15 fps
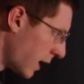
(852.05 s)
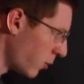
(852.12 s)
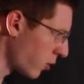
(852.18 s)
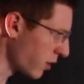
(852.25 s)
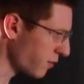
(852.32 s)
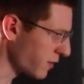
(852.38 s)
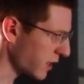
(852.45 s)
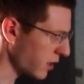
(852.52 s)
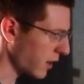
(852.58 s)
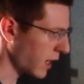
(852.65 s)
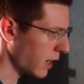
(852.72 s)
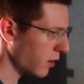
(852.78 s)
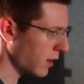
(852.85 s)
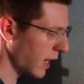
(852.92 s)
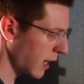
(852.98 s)
I want to figure
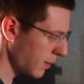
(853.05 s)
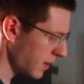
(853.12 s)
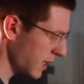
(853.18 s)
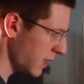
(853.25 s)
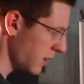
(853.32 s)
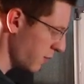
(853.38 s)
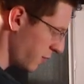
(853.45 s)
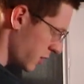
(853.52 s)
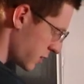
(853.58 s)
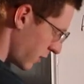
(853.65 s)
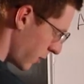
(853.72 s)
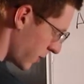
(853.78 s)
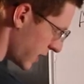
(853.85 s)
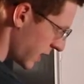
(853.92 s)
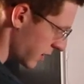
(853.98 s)
out how many, first
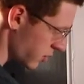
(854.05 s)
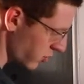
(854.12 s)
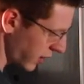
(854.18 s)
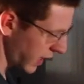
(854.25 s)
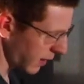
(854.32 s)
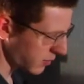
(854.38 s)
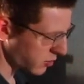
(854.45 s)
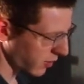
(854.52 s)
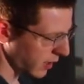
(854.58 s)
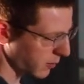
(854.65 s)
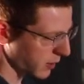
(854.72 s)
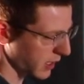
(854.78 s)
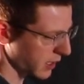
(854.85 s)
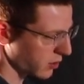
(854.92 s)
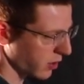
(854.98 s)
of all, we need grams, right?
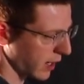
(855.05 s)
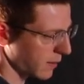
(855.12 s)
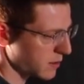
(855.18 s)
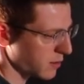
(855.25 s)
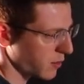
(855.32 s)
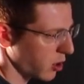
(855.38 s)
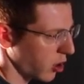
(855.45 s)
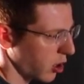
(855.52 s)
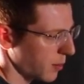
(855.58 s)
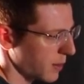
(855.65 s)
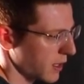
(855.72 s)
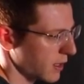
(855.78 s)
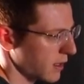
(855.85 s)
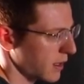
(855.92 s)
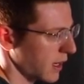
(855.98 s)
We need grams of
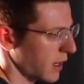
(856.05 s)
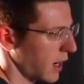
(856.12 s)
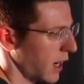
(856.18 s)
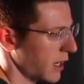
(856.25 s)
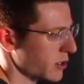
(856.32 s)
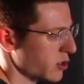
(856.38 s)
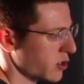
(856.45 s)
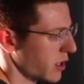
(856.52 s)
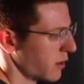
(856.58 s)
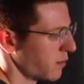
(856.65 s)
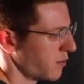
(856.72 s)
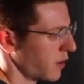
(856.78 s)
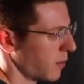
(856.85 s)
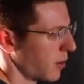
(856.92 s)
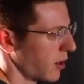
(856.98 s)
carbon and hydrogen
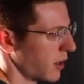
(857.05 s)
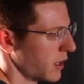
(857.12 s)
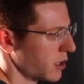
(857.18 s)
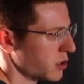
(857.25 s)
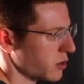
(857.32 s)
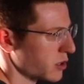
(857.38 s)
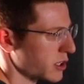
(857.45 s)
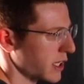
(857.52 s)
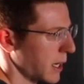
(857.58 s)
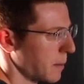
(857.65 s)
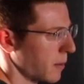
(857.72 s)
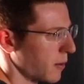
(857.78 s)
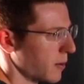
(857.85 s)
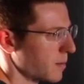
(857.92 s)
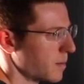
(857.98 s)
from our initial
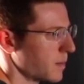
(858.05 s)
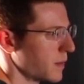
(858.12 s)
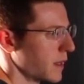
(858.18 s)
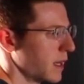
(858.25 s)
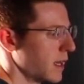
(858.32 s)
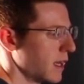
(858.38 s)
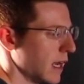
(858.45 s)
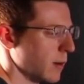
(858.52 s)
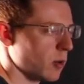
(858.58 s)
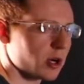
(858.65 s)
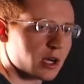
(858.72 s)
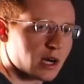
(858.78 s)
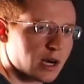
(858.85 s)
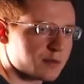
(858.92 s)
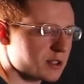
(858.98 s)
sample. And we're
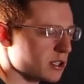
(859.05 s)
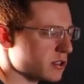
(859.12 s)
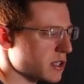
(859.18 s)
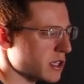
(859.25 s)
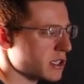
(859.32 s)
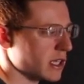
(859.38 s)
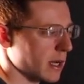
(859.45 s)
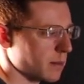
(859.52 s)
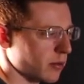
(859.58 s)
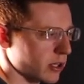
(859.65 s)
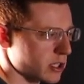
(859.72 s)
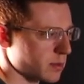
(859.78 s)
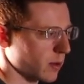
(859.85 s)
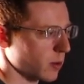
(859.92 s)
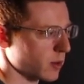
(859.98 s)
going to have to use the same
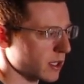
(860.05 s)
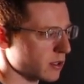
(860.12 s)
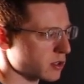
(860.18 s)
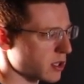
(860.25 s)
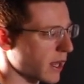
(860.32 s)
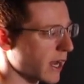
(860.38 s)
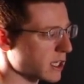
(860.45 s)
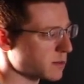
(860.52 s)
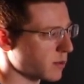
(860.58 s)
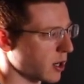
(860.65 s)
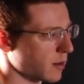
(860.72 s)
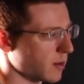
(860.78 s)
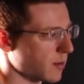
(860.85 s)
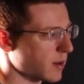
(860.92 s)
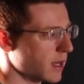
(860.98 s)
principle we used last
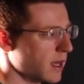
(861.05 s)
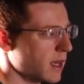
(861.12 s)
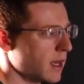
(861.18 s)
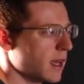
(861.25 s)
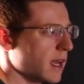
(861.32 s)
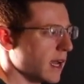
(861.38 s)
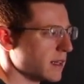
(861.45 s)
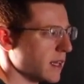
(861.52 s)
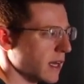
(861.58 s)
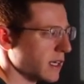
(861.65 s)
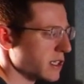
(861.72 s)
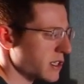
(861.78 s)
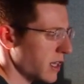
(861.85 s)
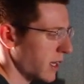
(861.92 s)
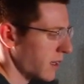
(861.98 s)
problem. And that
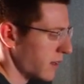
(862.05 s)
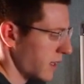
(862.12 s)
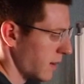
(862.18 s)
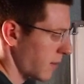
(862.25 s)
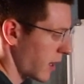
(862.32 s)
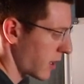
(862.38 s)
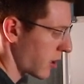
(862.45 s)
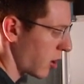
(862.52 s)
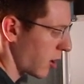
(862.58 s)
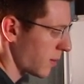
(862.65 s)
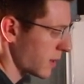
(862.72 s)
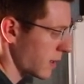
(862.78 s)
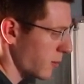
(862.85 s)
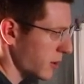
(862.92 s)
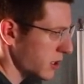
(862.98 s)
is that the amount of
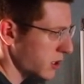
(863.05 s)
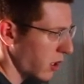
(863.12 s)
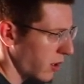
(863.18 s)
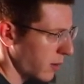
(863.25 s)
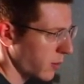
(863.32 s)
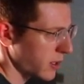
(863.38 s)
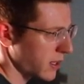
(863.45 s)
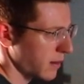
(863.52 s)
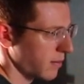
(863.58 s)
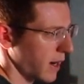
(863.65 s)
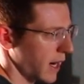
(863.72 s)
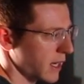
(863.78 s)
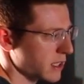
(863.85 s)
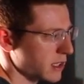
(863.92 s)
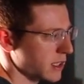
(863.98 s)
carbon that we started with in
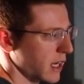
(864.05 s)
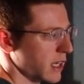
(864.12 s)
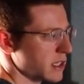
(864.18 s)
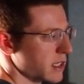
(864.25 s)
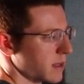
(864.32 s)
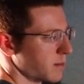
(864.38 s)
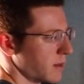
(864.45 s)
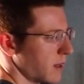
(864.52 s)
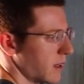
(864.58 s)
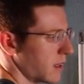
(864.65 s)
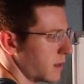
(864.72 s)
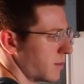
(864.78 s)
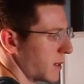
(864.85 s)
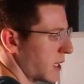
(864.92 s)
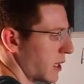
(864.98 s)
mass has to
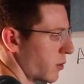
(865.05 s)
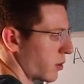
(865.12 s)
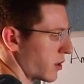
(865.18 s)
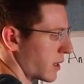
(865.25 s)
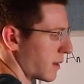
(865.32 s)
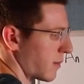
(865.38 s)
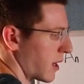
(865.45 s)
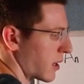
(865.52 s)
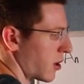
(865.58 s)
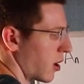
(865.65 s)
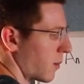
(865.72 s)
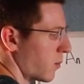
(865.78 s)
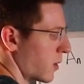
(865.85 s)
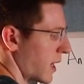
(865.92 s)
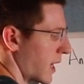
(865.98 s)
be equal to the amount of
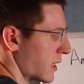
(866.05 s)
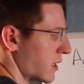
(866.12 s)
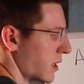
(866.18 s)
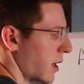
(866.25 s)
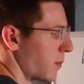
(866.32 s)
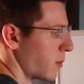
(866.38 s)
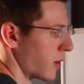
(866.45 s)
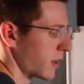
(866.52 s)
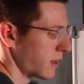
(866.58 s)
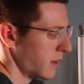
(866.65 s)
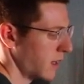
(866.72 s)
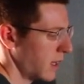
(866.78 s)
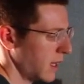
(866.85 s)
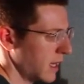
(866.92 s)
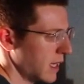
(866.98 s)
carbon we ended up
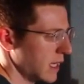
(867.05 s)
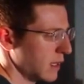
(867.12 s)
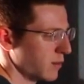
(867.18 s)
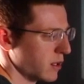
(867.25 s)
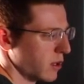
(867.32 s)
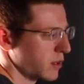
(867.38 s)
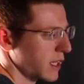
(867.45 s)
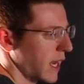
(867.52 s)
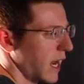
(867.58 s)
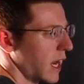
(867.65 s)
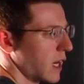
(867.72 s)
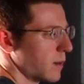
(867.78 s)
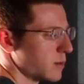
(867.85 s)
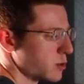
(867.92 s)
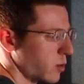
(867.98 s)
with. Even though the
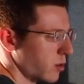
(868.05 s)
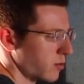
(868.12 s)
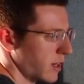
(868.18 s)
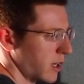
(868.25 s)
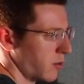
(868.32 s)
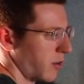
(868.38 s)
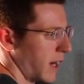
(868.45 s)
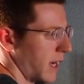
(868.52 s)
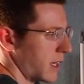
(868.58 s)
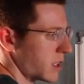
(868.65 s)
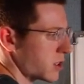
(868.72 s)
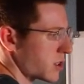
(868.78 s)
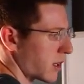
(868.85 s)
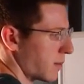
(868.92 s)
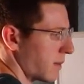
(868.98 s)
atoms were
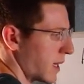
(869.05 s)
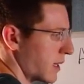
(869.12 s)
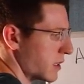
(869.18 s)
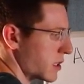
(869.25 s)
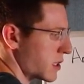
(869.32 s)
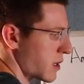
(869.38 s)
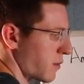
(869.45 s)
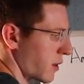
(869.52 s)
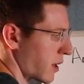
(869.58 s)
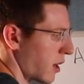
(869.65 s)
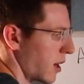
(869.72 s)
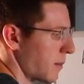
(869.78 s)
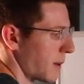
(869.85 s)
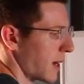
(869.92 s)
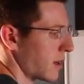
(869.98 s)
rearranged and made into different
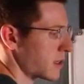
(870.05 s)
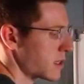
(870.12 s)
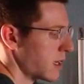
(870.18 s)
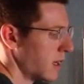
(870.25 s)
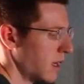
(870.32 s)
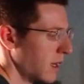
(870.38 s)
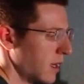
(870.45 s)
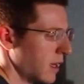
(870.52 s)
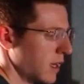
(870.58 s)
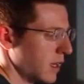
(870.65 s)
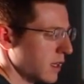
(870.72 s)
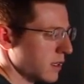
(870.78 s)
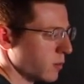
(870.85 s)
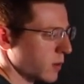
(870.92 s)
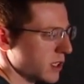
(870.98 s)
compounds,
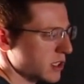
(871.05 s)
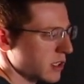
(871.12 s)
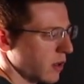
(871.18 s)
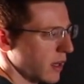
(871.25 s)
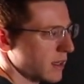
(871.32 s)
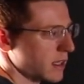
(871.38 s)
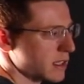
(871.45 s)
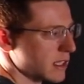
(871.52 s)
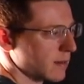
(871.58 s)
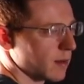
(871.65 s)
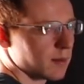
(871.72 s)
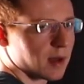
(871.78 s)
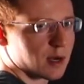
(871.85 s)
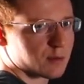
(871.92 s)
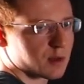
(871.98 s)
we still had the
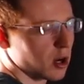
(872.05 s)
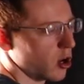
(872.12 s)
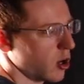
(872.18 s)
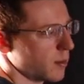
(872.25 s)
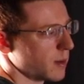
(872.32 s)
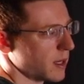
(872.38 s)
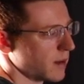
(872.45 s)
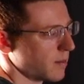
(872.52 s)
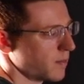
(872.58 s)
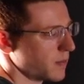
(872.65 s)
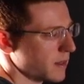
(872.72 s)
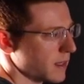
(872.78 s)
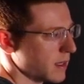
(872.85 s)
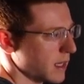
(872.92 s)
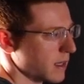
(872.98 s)
same amount of carbon
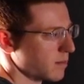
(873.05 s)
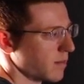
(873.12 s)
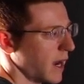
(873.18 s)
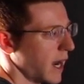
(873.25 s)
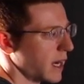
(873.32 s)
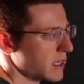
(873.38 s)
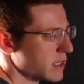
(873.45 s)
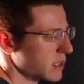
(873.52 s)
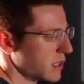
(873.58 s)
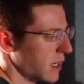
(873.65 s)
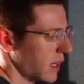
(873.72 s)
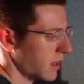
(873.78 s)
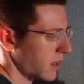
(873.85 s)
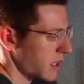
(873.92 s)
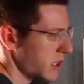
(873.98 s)
in mass.
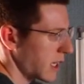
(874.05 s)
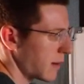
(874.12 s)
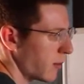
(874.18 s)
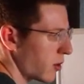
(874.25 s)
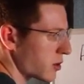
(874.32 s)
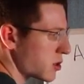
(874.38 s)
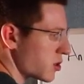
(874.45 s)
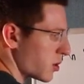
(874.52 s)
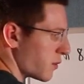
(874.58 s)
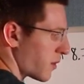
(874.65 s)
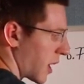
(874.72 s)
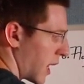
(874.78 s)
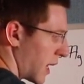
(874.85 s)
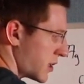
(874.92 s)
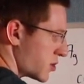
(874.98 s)
And the same holds true
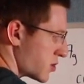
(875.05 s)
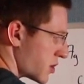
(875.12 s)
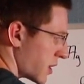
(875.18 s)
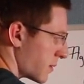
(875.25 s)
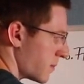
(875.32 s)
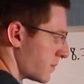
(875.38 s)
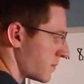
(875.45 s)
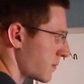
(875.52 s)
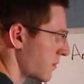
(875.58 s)
for hydrogen.